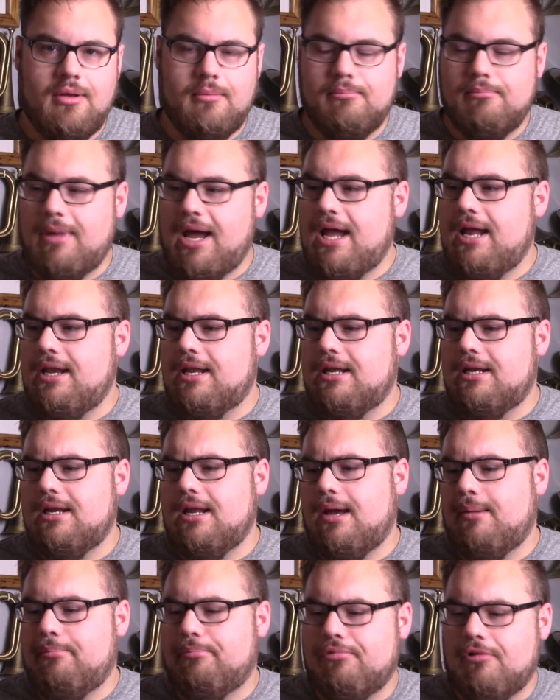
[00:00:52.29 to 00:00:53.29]
made in
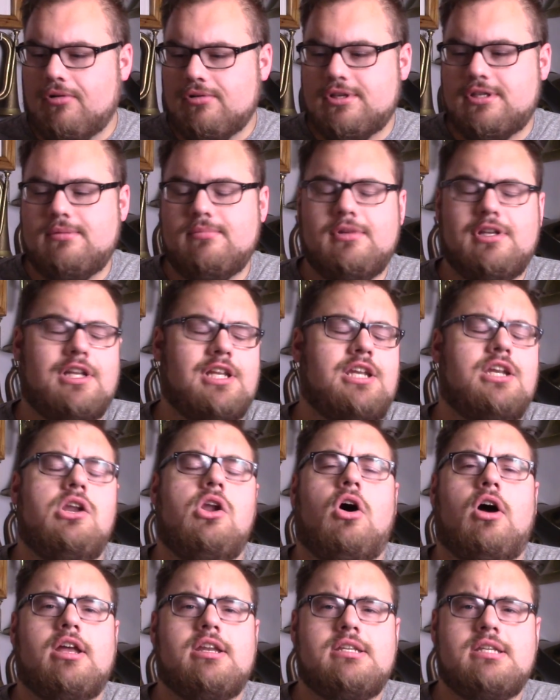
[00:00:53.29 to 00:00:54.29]
approximately
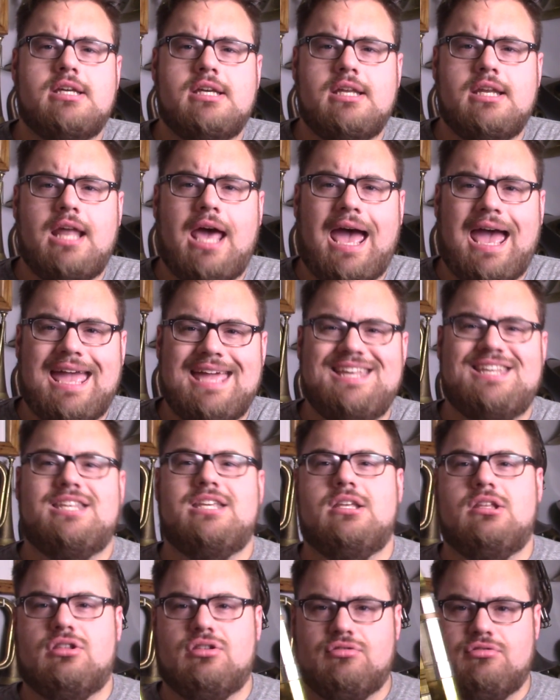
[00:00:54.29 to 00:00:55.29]

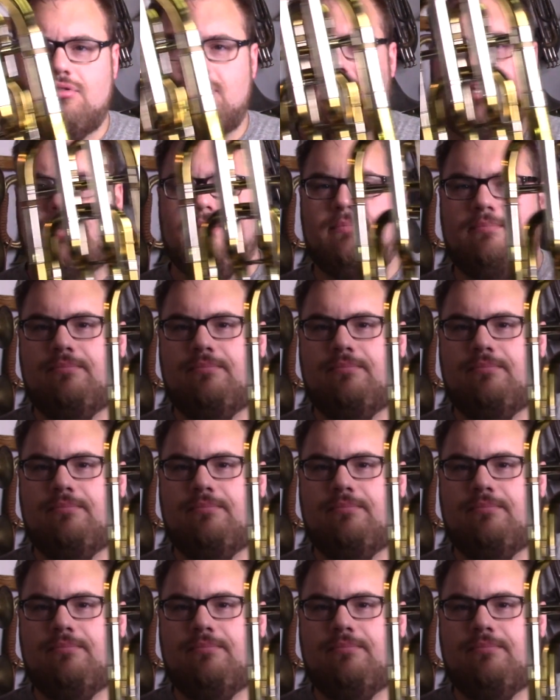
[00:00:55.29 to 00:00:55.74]
1983.